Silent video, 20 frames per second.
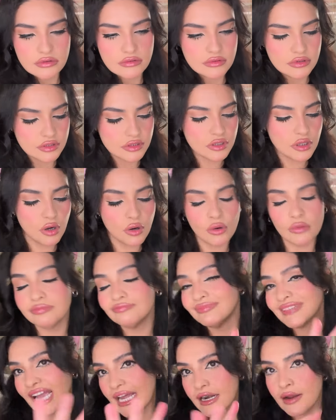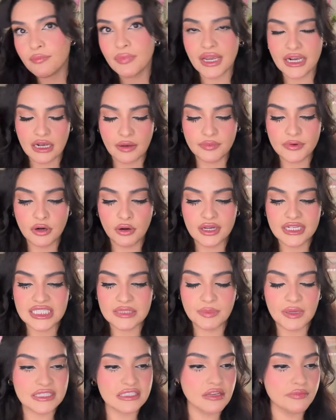So I didn't pick up no
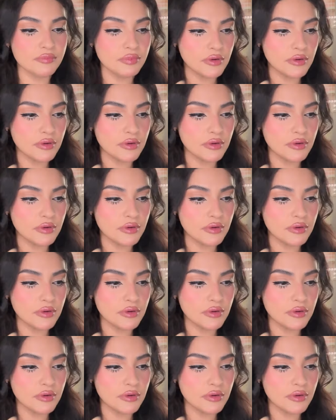expensive